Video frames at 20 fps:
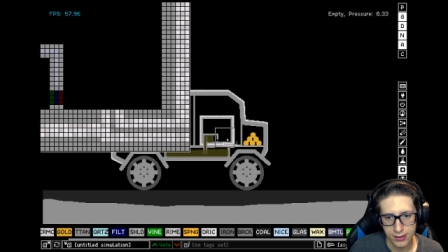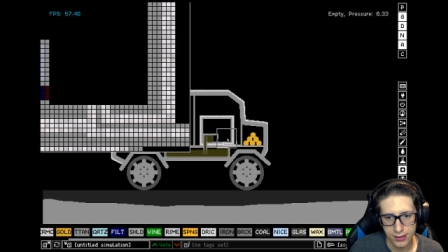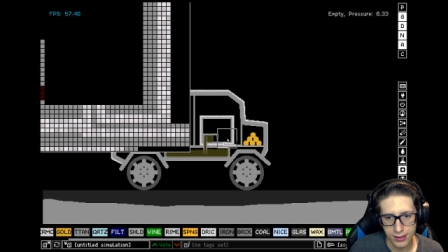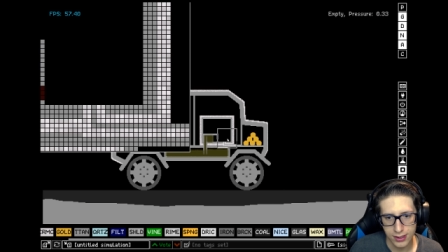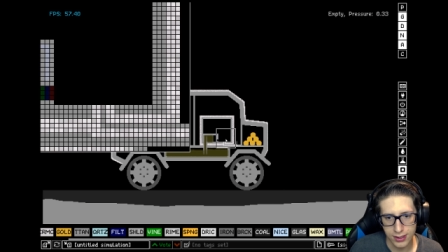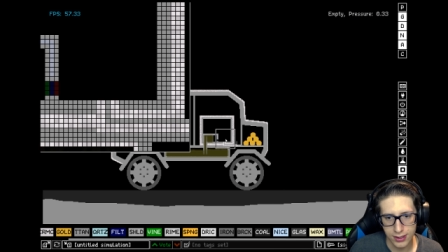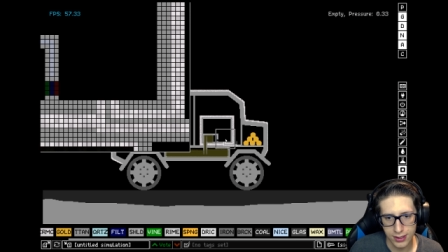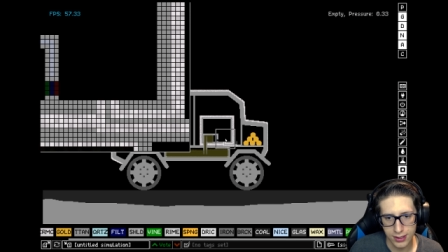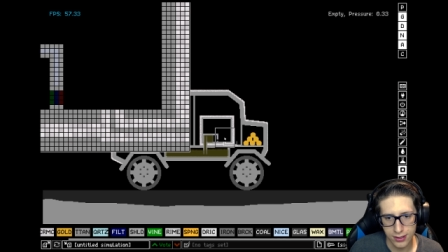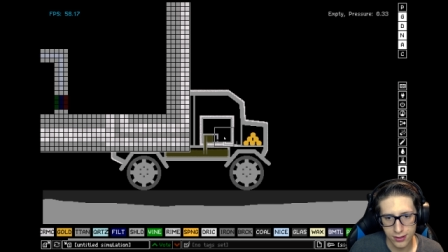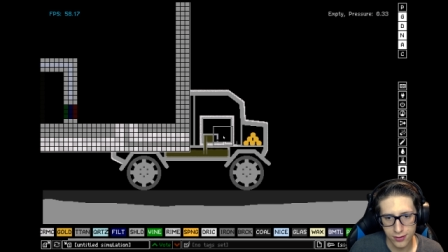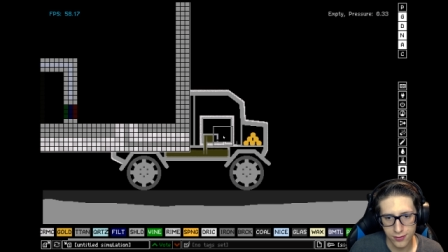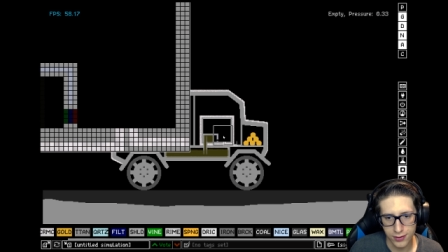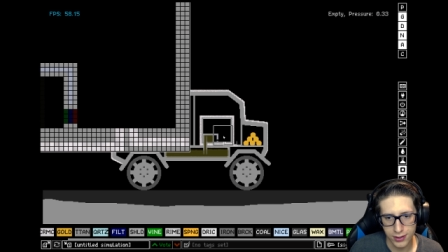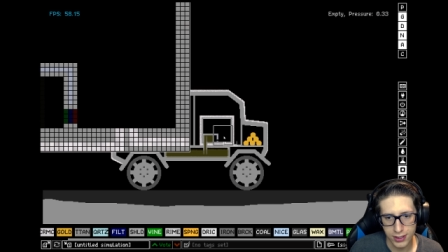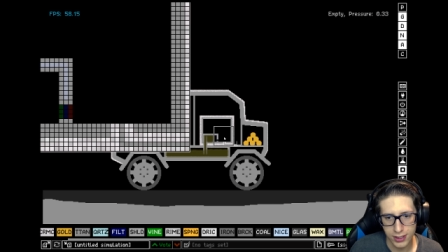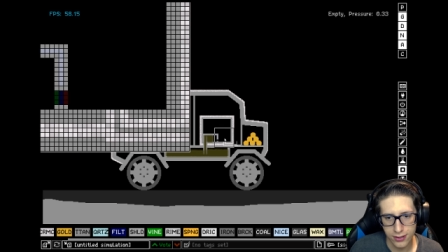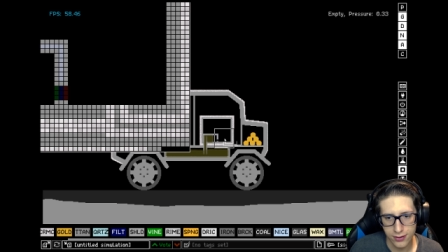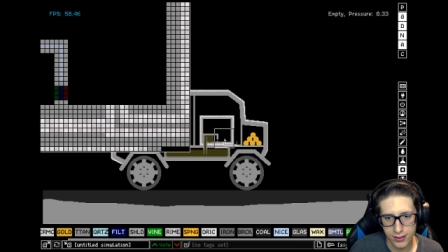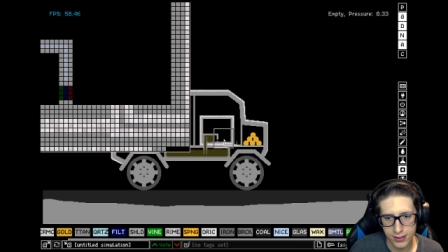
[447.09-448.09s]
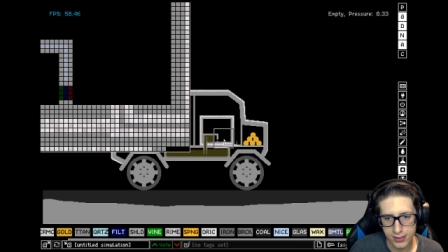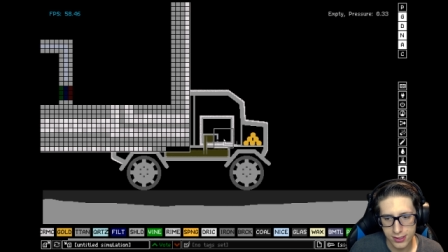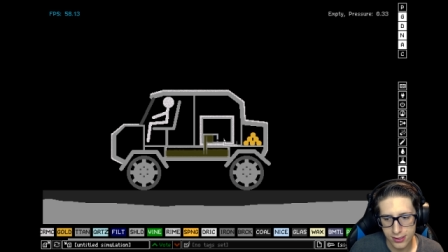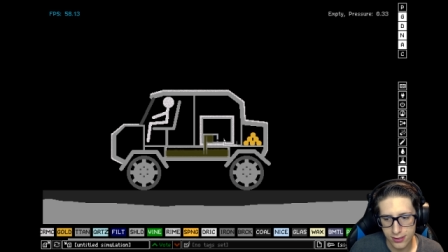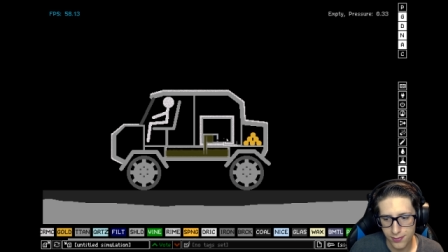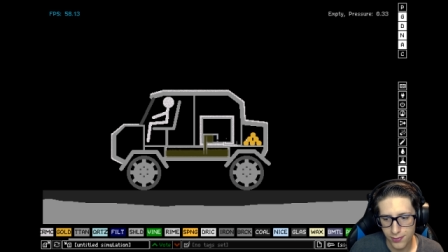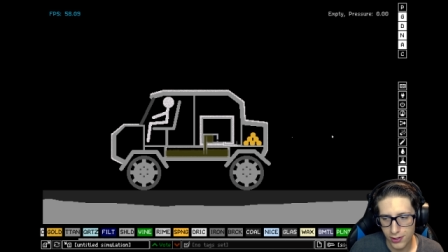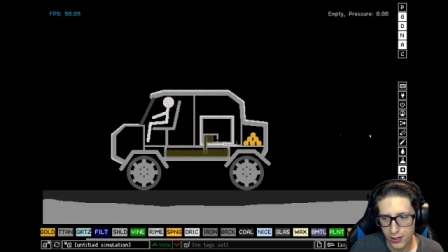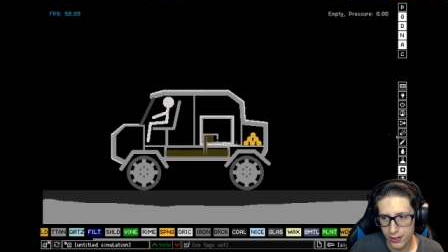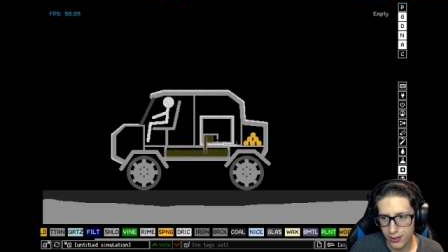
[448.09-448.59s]
And then over here as
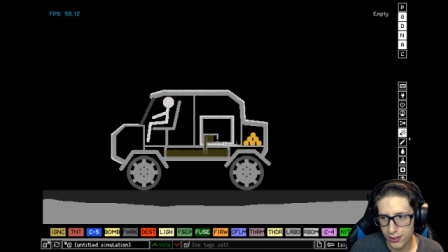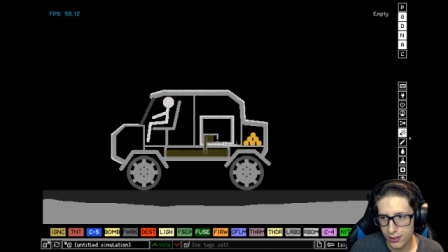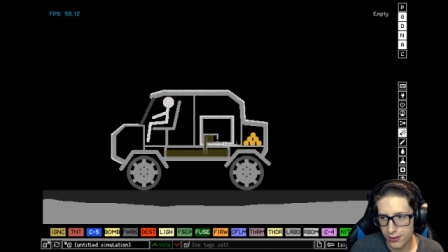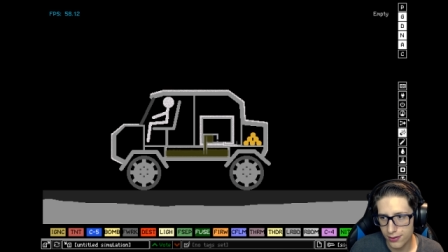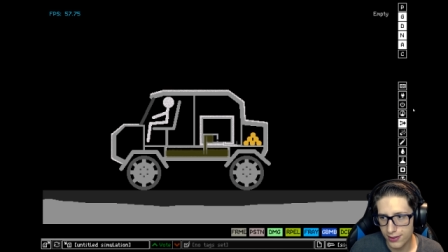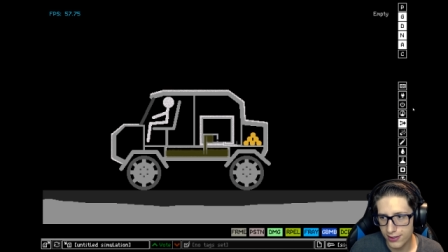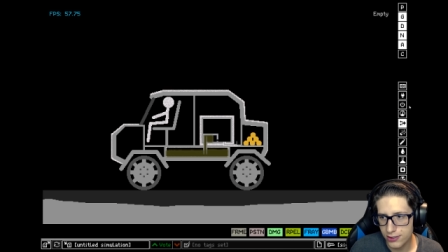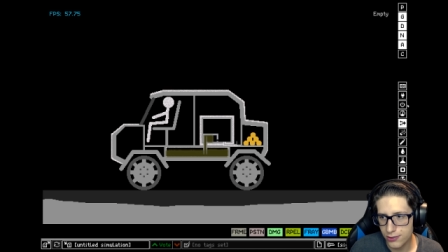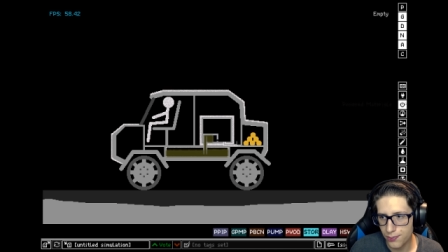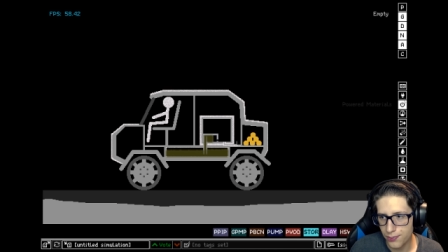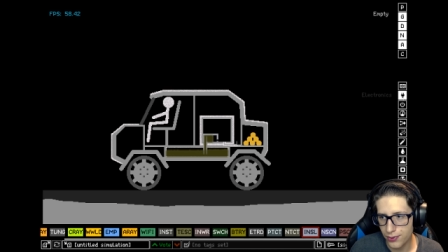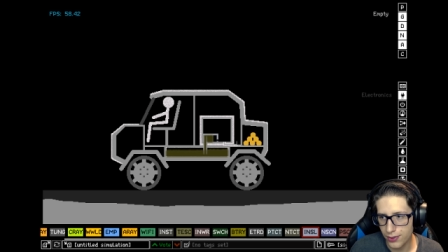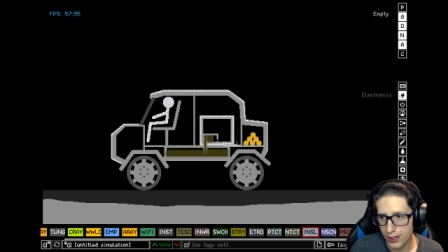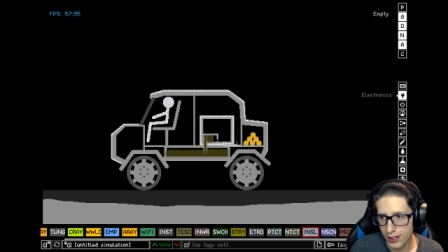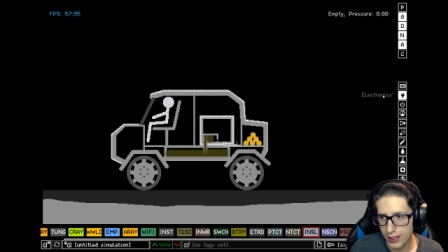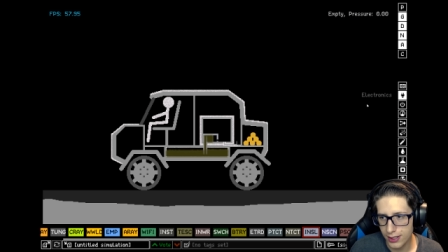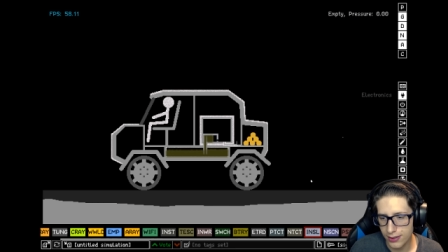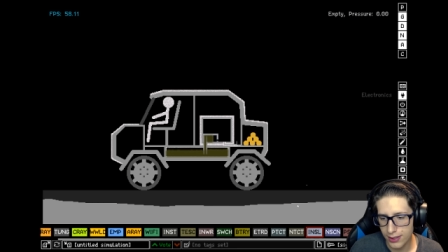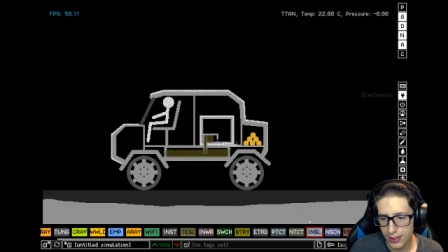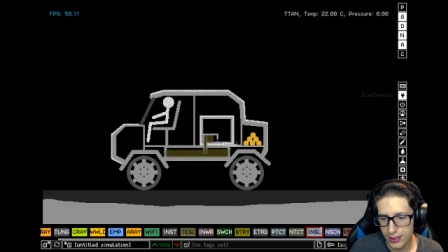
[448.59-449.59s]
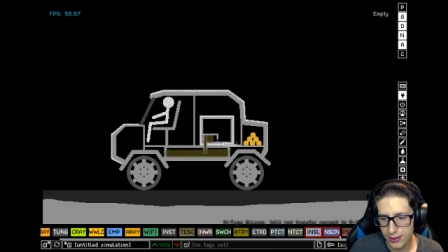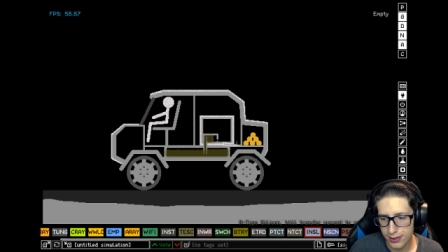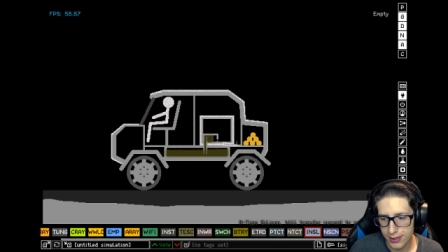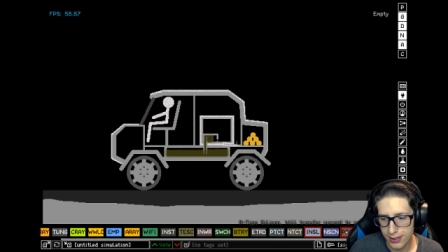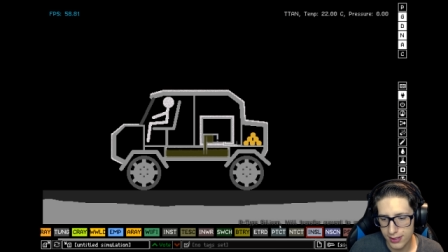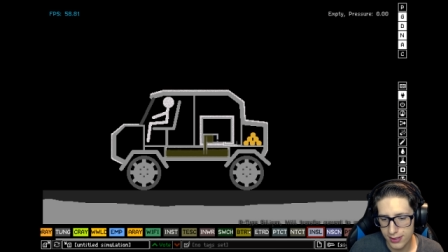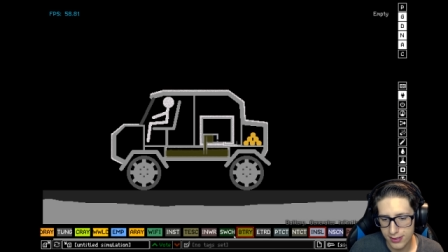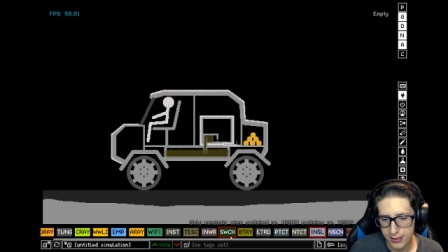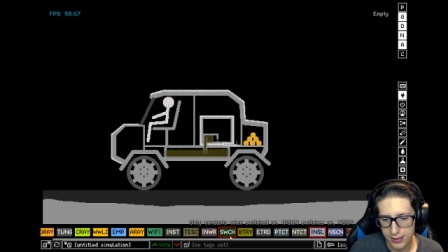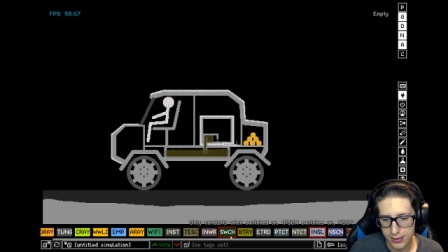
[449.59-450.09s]
the sparker, let's pray that
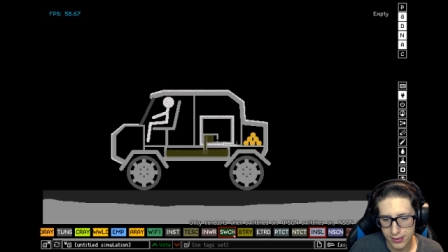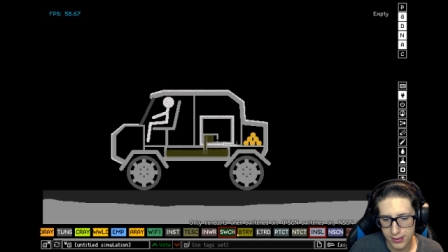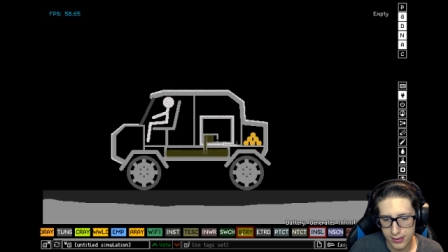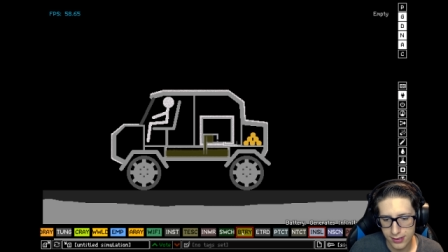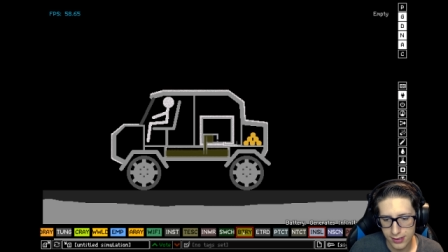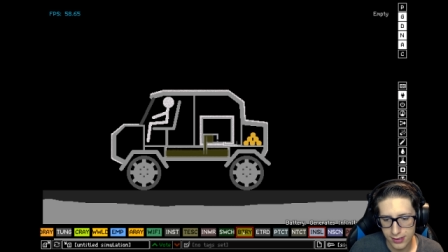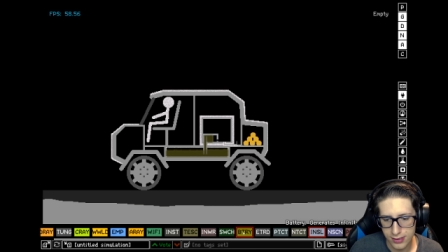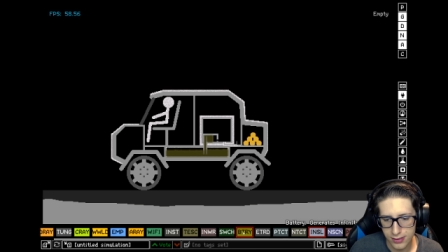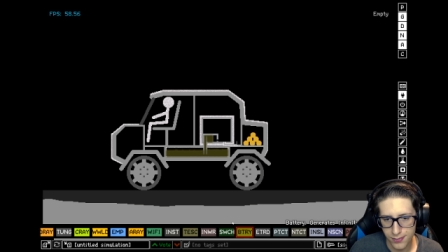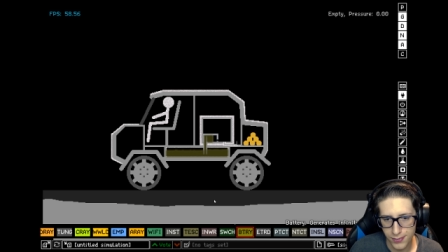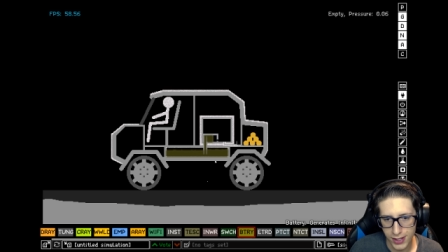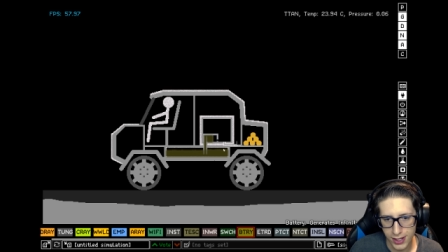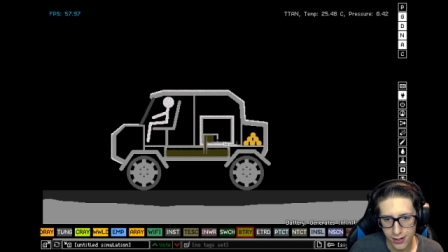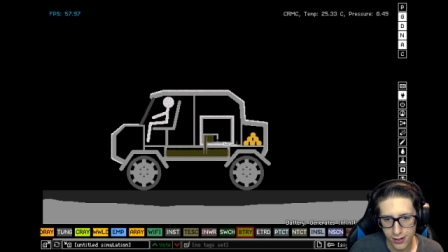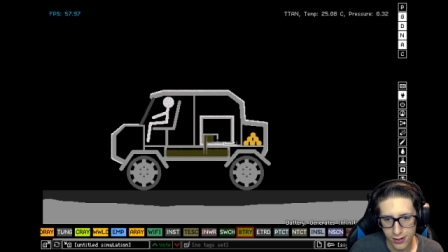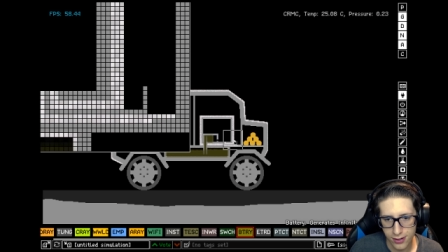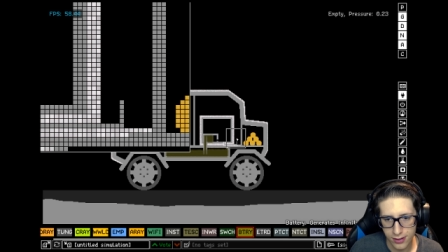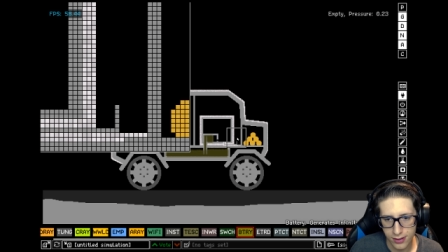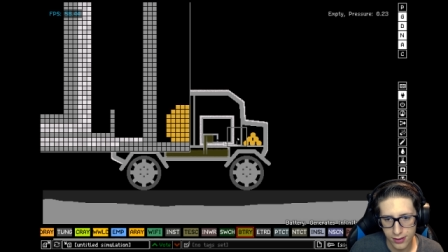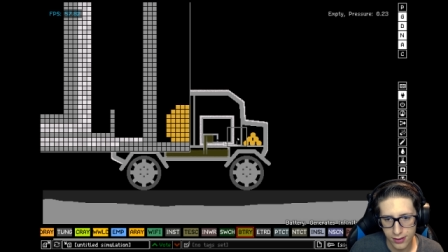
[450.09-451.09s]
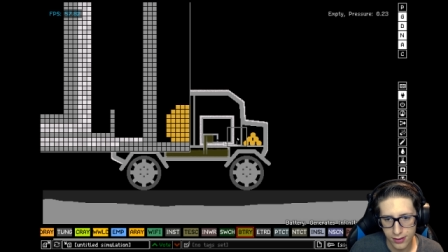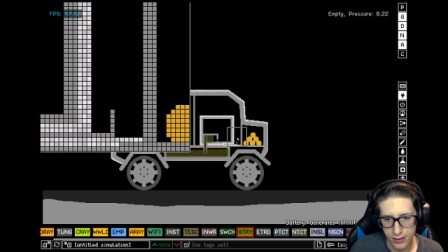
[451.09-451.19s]
this does better.